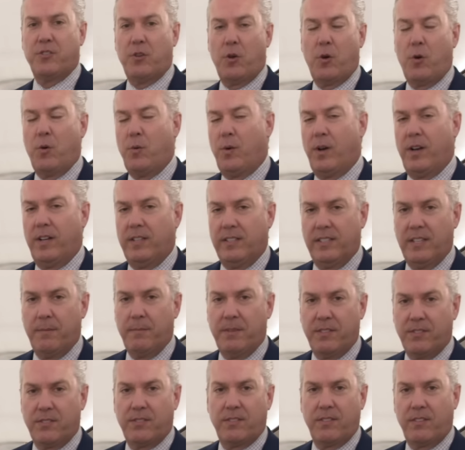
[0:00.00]
no uh,
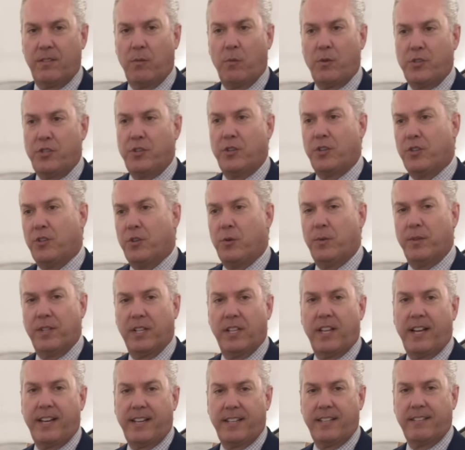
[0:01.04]
limits to what you could do with the
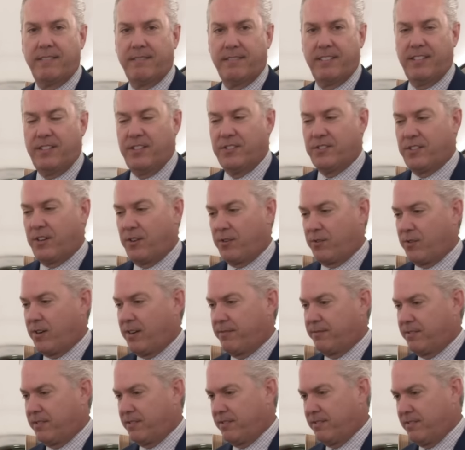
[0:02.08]
lighting in this
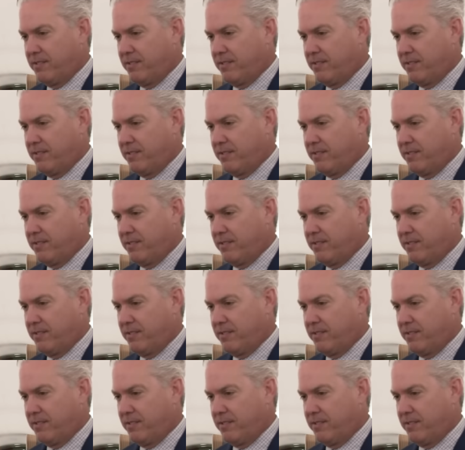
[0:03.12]
aircraft.